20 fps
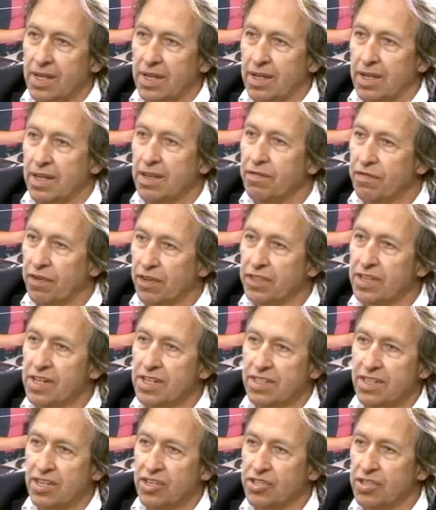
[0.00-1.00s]

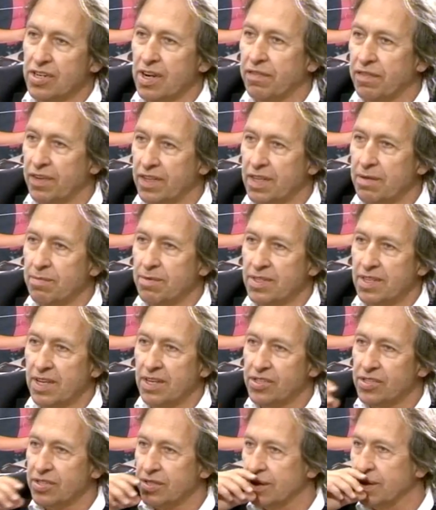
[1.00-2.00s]
infantilization and
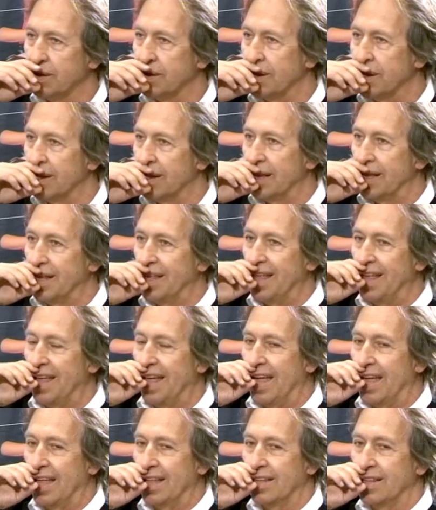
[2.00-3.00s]
victimization.
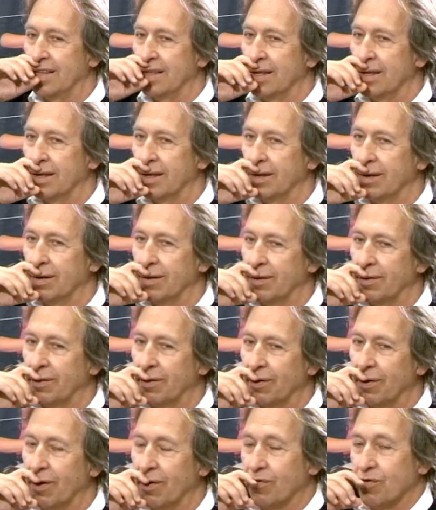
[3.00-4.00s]
And
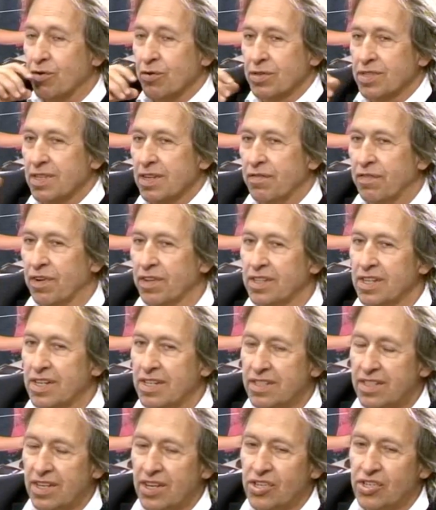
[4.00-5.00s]
of course,
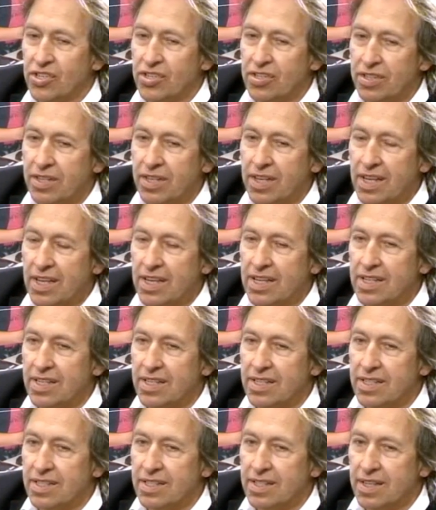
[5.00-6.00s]
infantilization
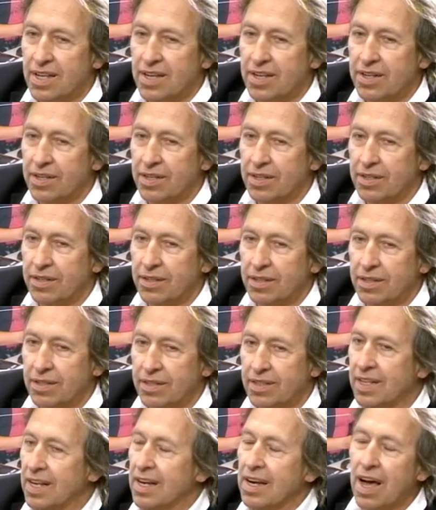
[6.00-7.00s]
is a
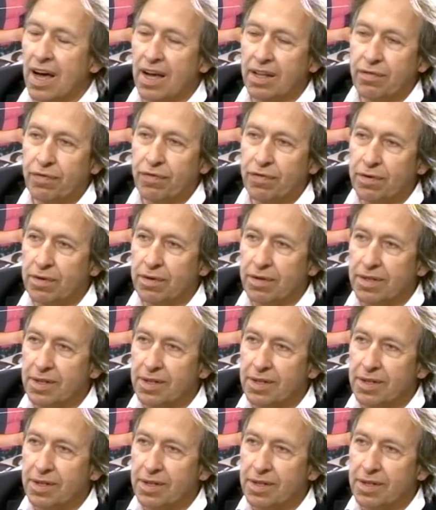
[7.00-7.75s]
delightful